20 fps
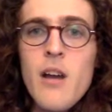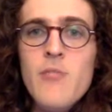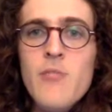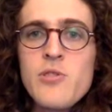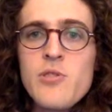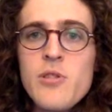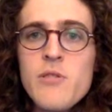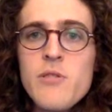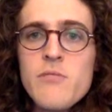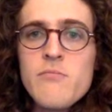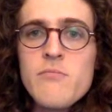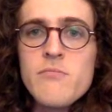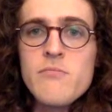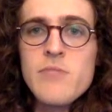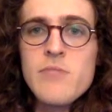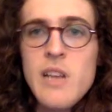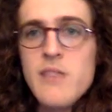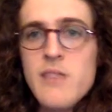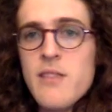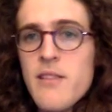So,
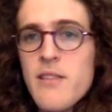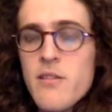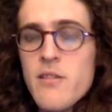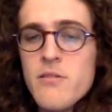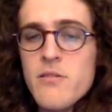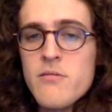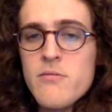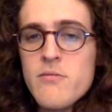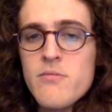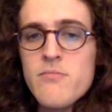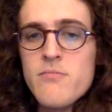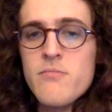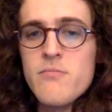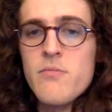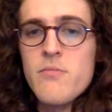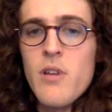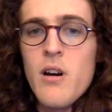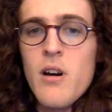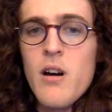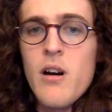sounds ethical.
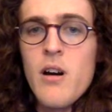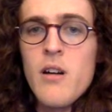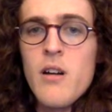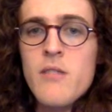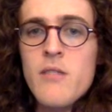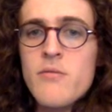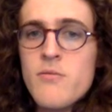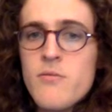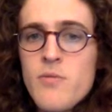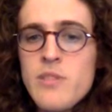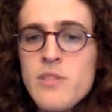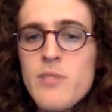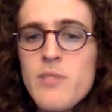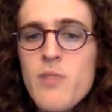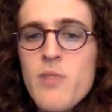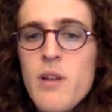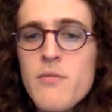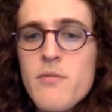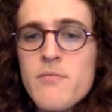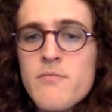What's the
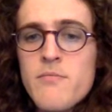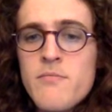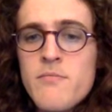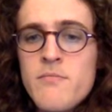problem?